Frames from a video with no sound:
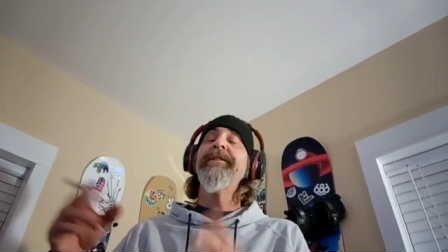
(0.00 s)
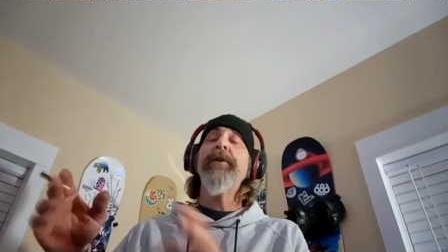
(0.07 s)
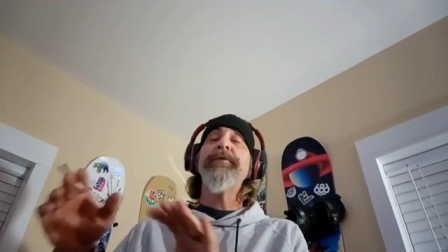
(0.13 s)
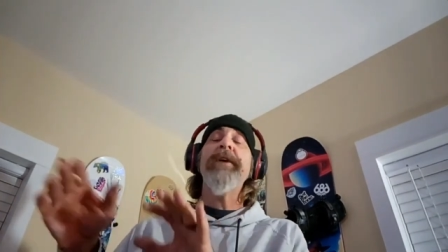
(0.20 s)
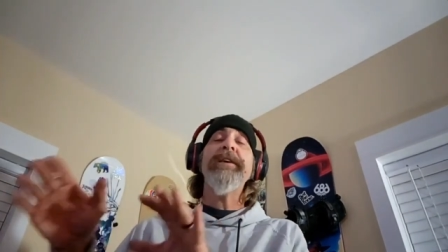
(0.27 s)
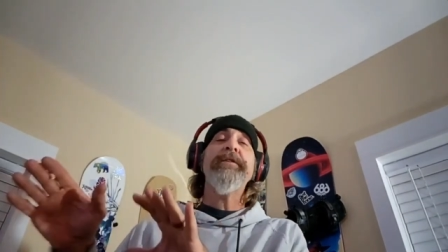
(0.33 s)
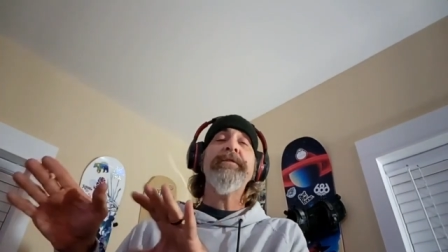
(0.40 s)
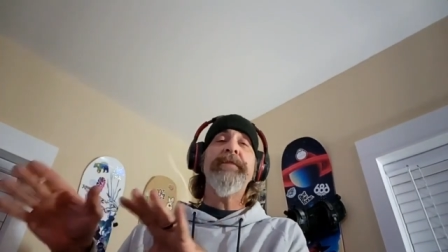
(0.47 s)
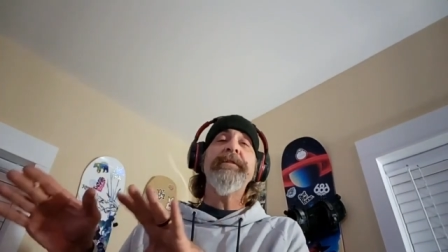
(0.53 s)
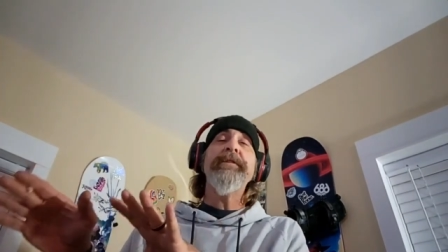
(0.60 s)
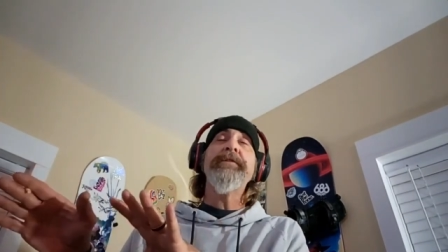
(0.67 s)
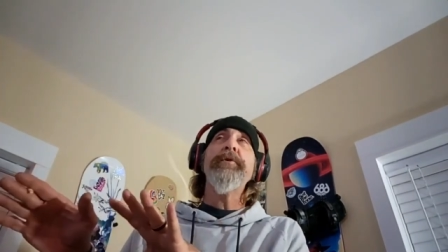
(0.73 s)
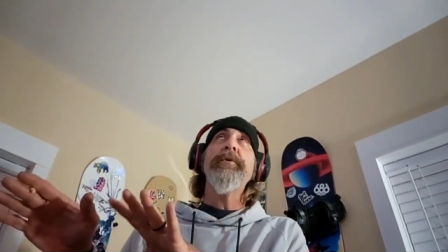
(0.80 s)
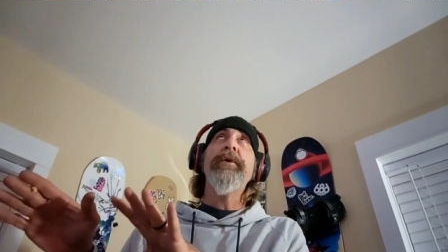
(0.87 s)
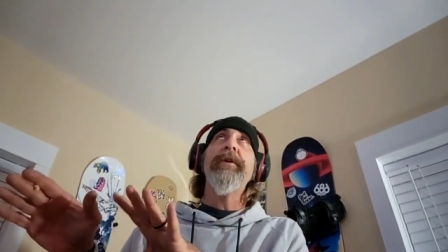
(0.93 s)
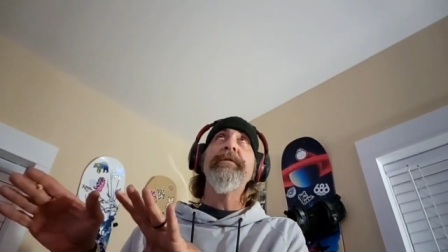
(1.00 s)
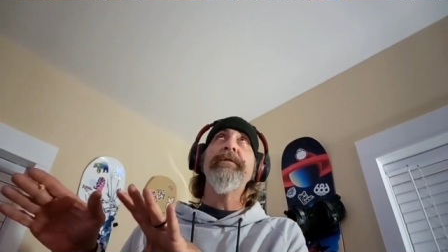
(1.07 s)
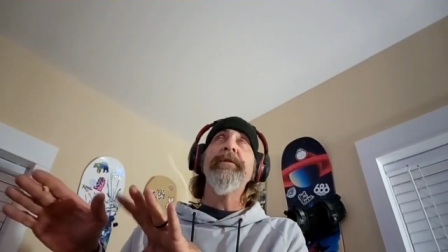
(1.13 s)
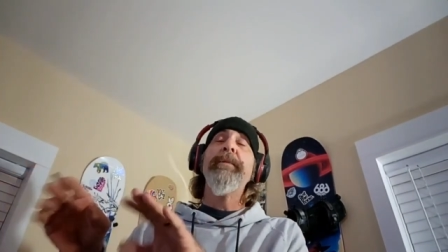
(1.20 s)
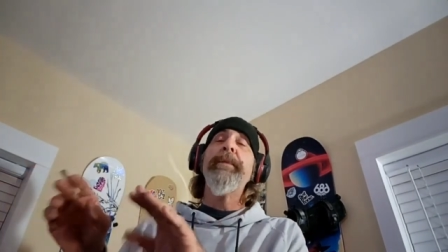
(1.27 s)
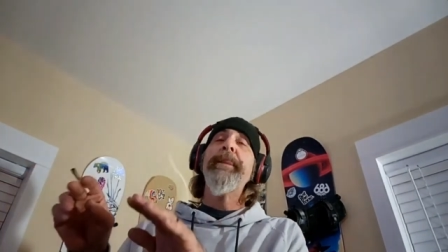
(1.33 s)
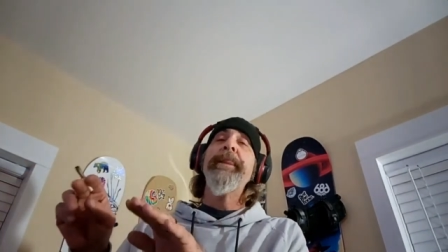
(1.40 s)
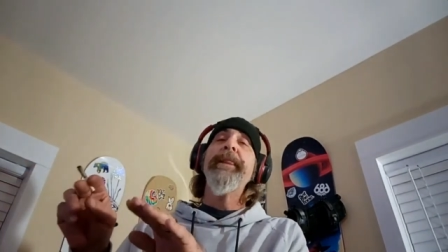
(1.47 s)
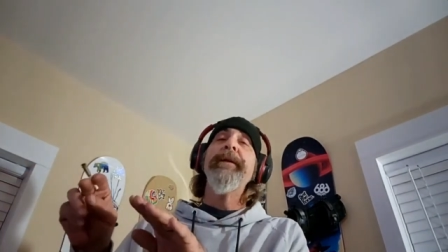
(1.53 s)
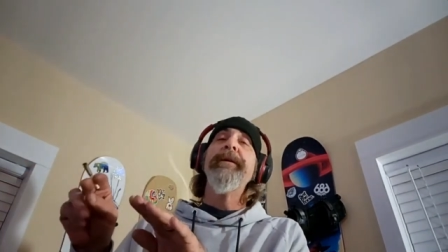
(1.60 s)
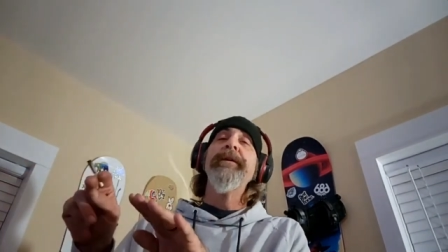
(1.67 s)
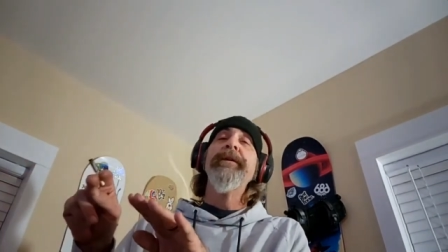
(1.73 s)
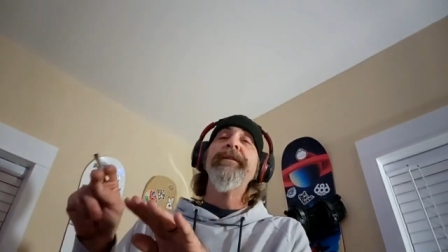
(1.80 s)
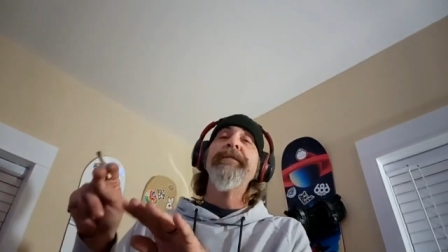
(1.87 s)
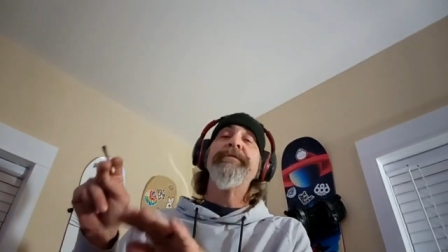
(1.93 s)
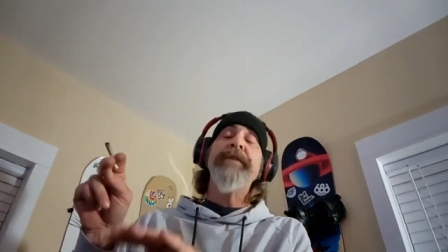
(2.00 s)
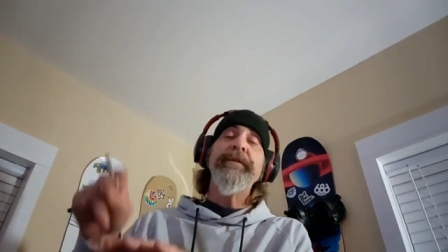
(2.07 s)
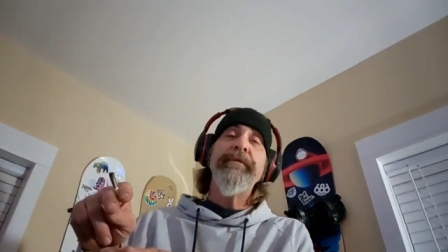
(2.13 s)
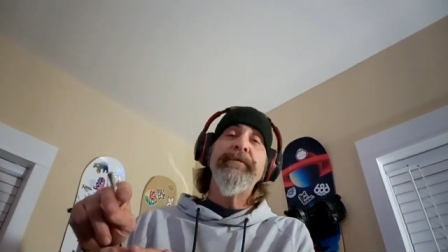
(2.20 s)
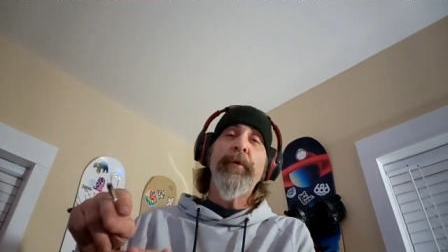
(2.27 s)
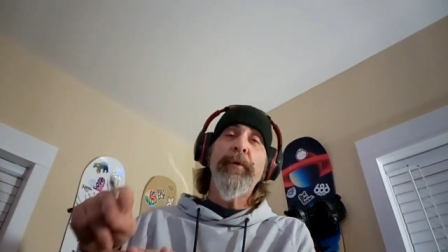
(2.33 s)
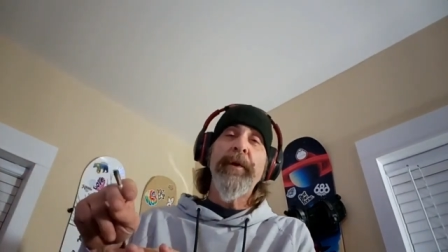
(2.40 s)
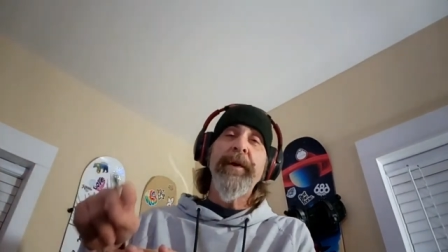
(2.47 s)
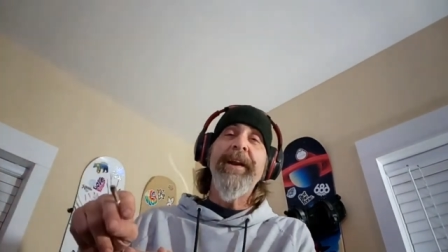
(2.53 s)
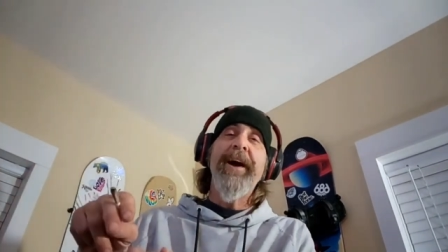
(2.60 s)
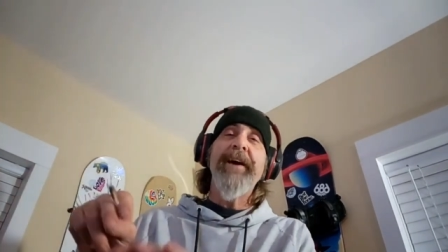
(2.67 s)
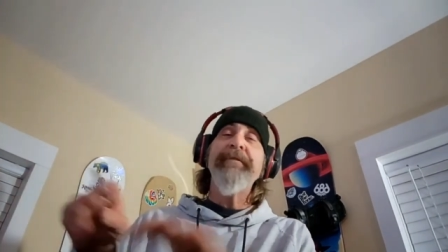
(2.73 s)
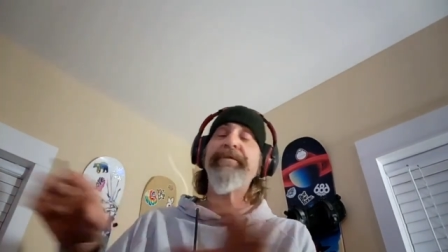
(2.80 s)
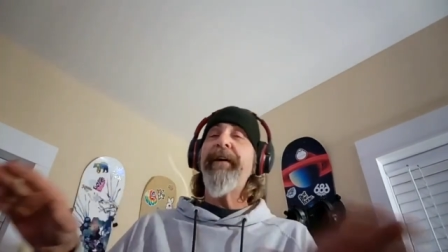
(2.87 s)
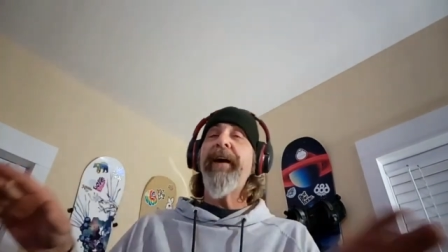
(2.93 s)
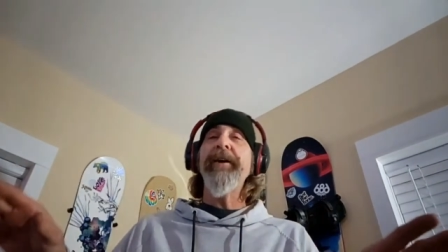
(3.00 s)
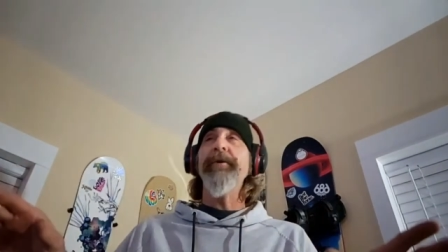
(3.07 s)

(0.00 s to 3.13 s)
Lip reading: who tested 52 of them, 49